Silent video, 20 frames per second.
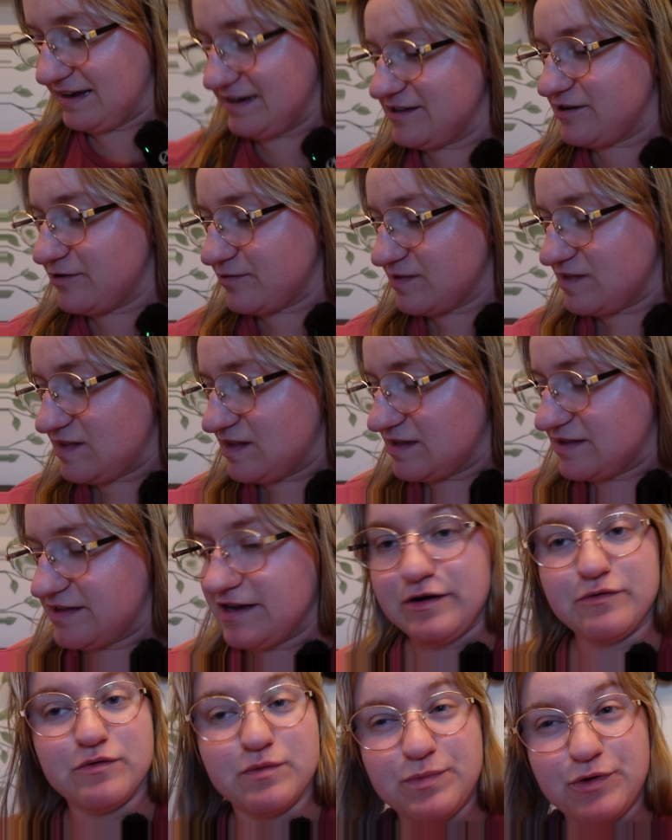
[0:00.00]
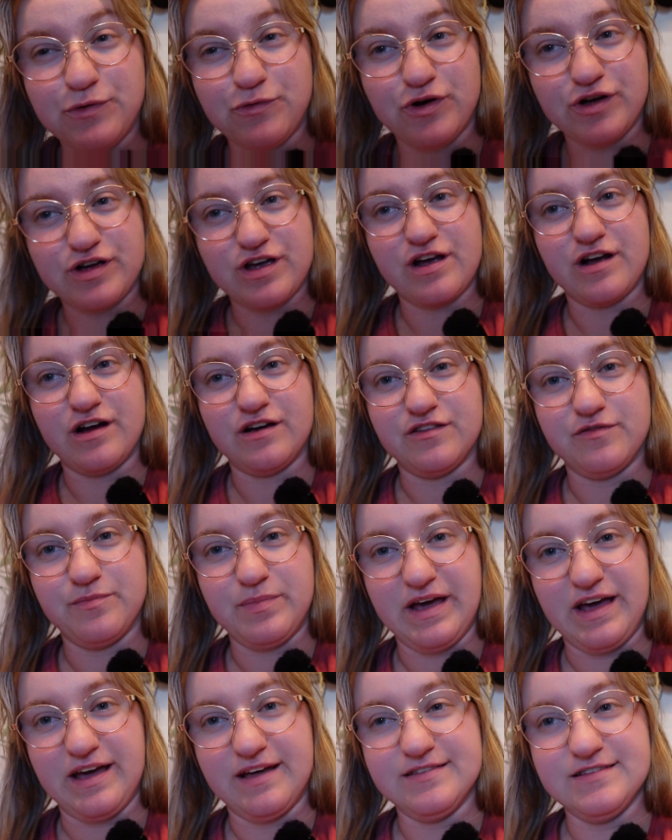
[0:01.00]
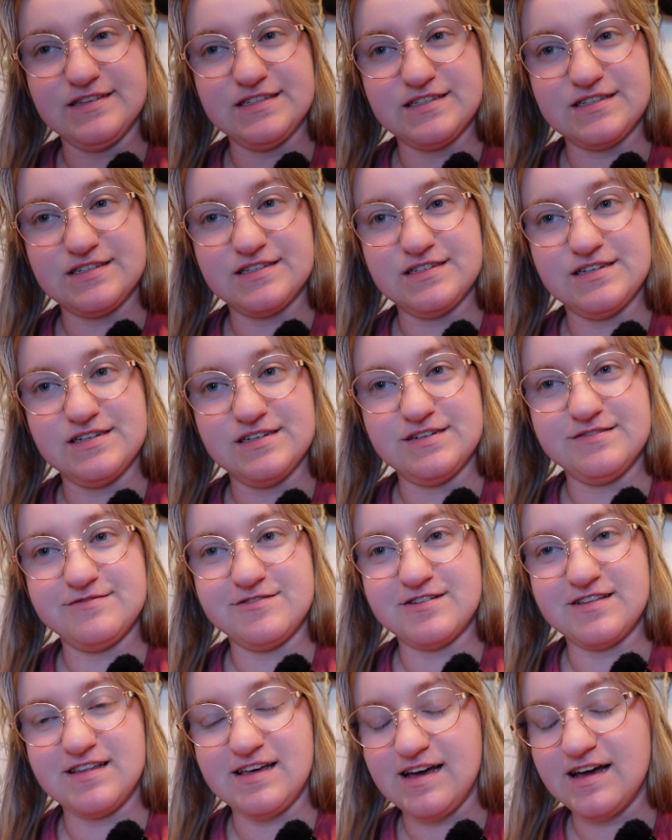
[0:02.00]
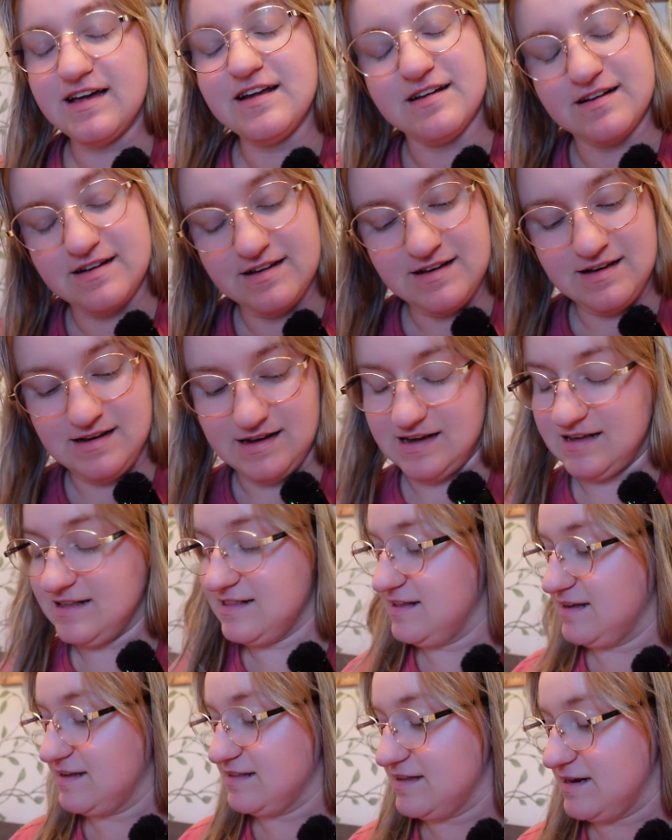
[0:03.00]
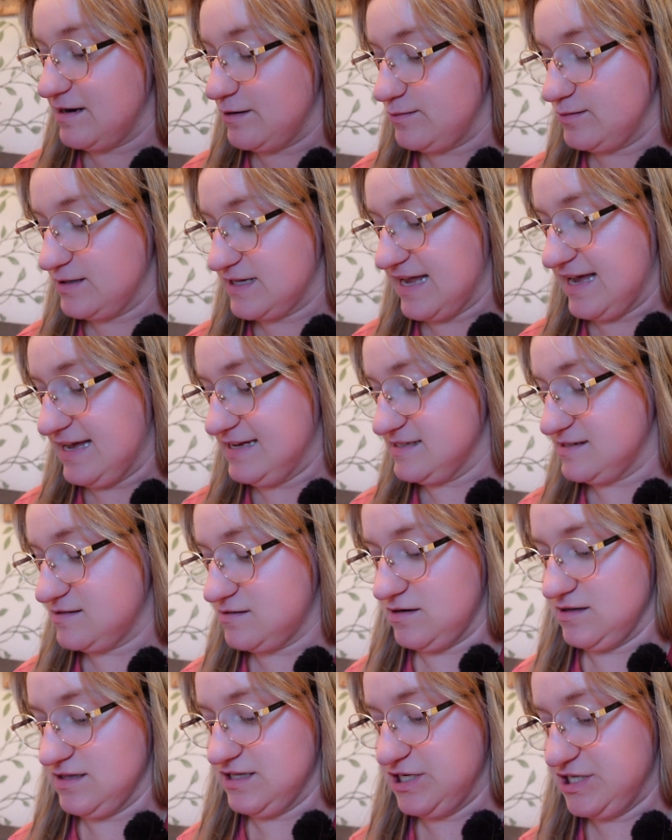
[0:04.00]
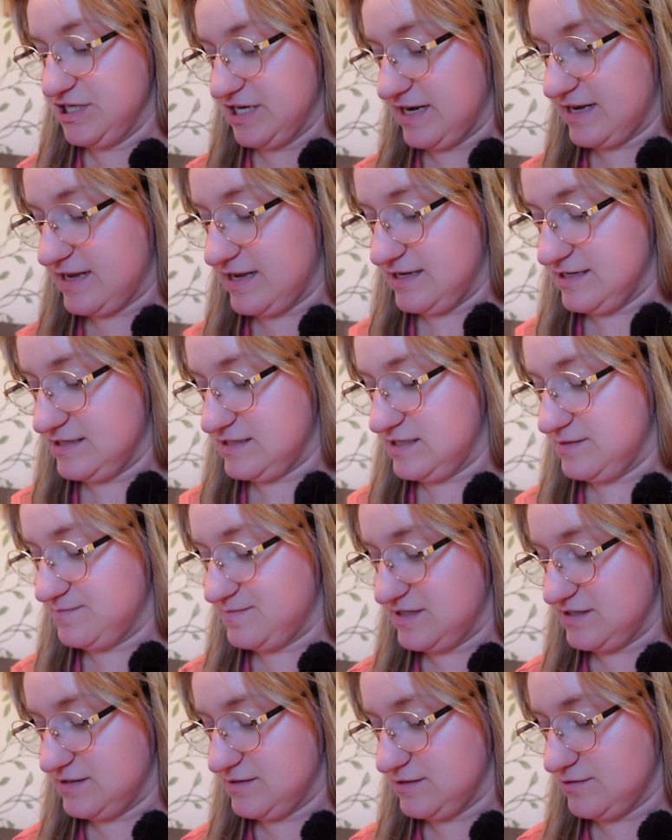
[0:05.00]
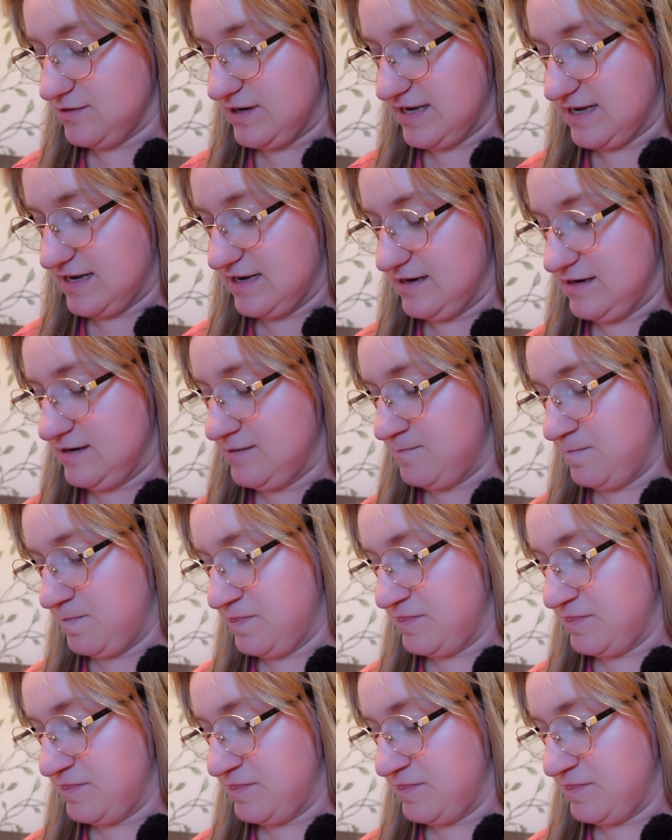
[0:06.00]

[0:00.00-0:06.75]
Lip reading: I don't think that I will be working on the pants for that. I think that I will cast on the jacket simply so I can